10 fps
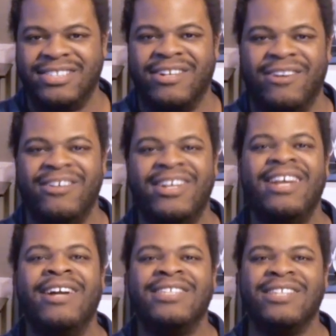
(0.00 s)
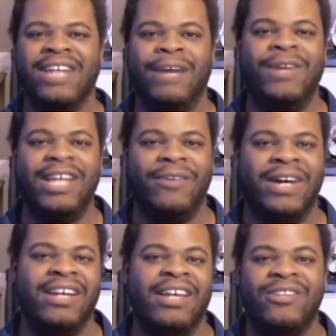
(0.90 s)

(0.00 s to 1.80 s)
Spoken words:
So yeah, well, anyway,